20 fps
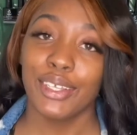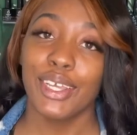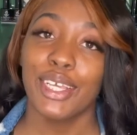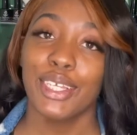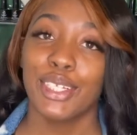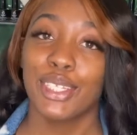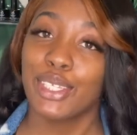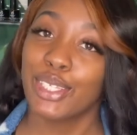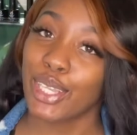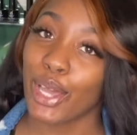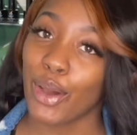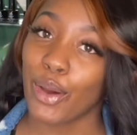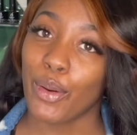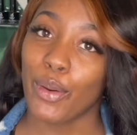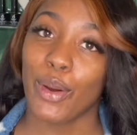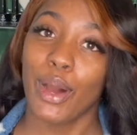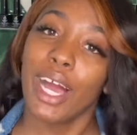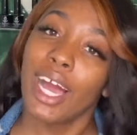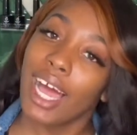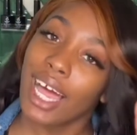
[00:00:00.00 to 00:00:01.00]

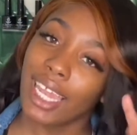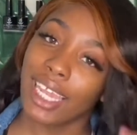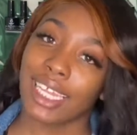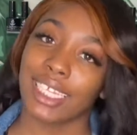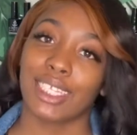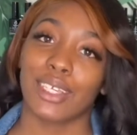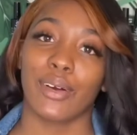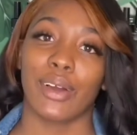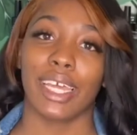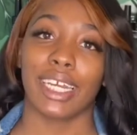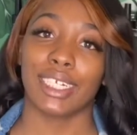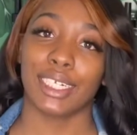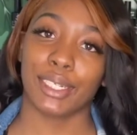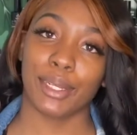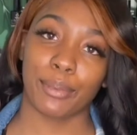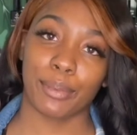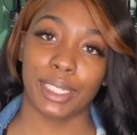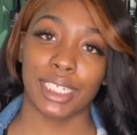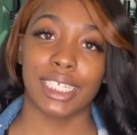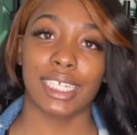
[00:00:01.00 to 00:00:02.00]
So let's go ahead and jump
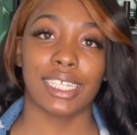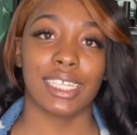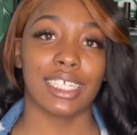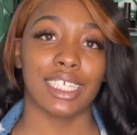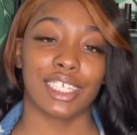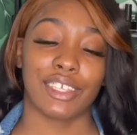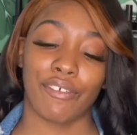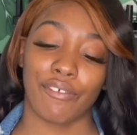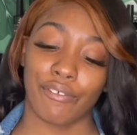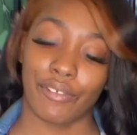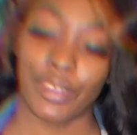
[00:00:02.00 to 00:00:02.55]
into this video. I